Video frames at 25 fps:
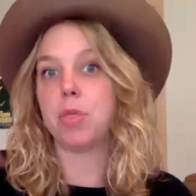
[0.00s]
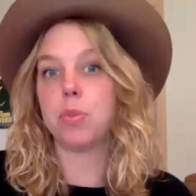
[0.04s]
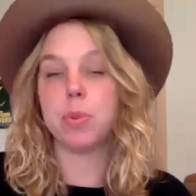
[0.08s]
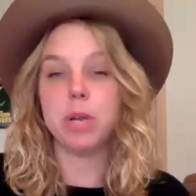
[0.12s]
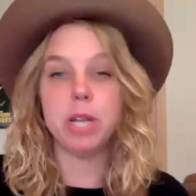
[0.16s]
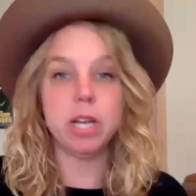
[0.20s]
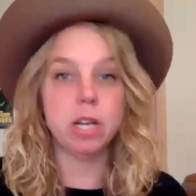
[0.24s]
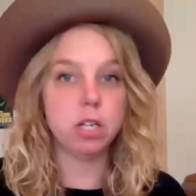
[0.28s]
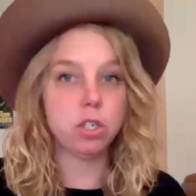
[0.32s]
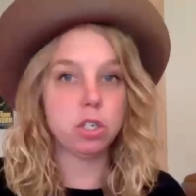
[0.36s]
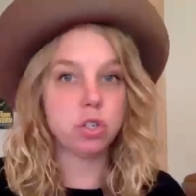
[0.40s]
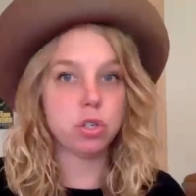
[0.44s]

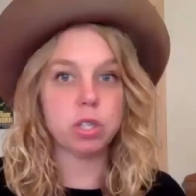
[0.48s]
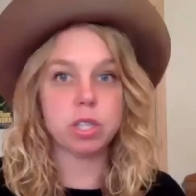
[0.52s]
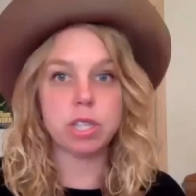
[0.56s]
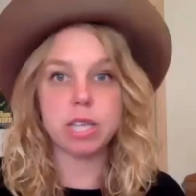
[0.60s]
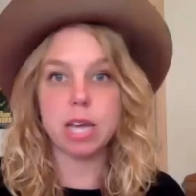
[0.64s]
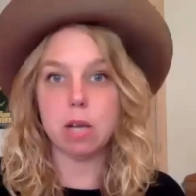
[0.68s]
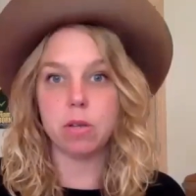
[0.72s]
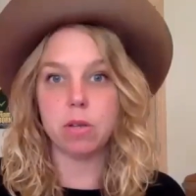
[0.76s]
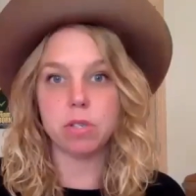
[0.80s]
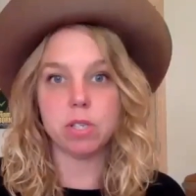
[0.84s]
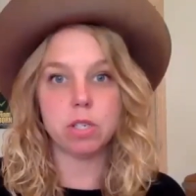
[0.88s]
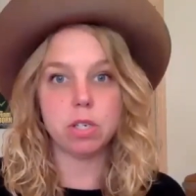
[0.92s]

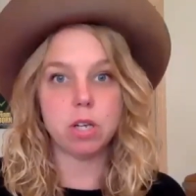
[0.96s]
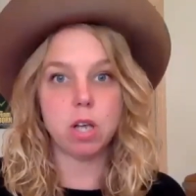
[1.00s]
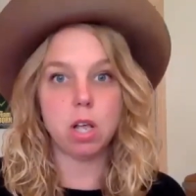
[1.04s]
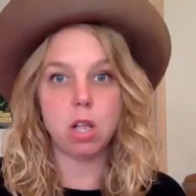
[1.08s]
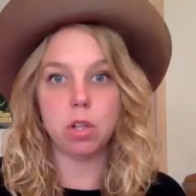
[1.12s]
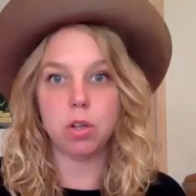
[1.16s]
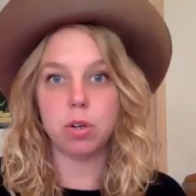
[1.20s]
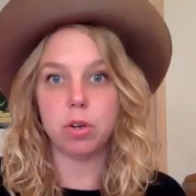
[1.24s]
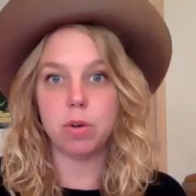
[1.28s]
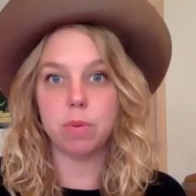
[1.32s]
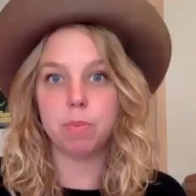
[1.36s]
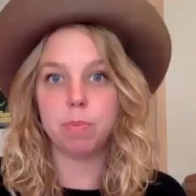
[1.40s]
$300,000
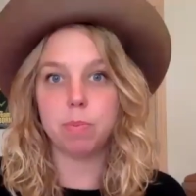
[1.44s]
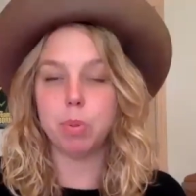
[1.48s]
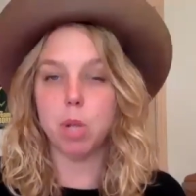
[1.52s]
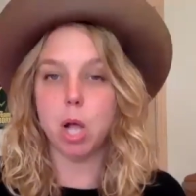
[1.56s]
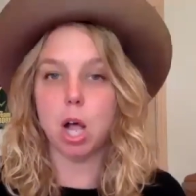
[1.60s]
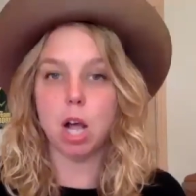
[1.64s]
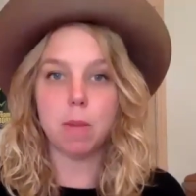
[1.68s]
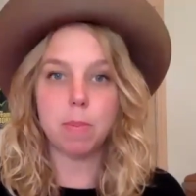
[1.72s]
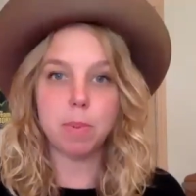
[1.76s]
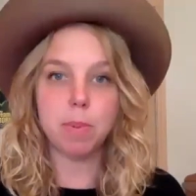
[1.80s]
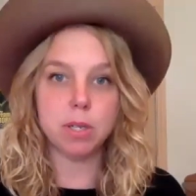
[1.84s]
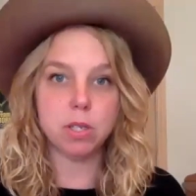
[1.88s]

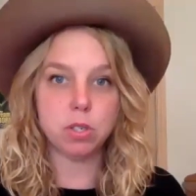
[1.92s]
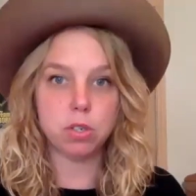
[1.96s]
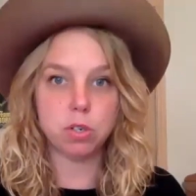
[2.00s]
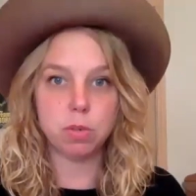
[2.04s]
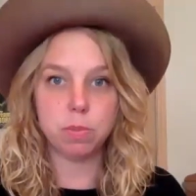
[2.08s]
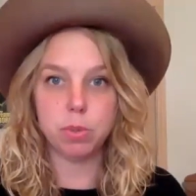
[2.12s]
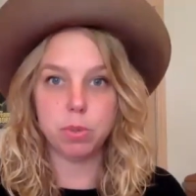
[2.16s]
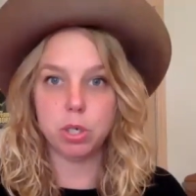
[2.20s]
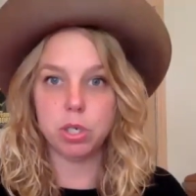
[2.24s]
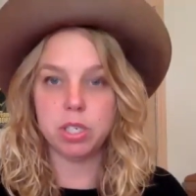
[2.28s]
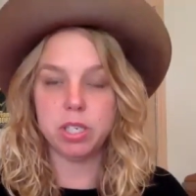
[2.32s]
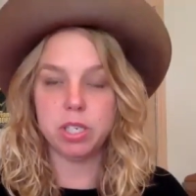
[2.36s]
blockbuster
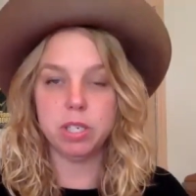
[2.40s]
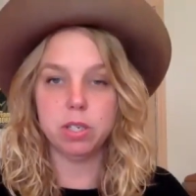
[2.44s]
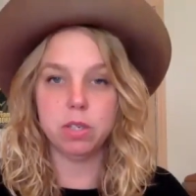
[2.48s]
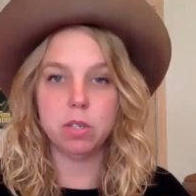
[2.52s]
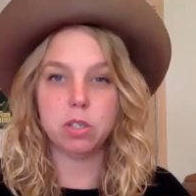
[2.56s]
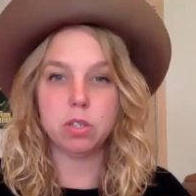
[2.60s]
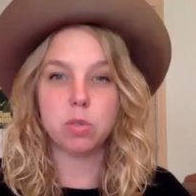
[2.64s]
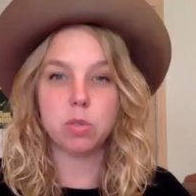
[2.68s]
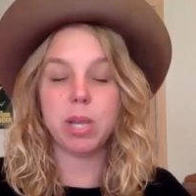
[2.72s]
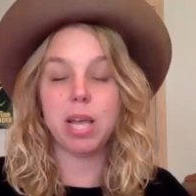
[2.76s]
book deals.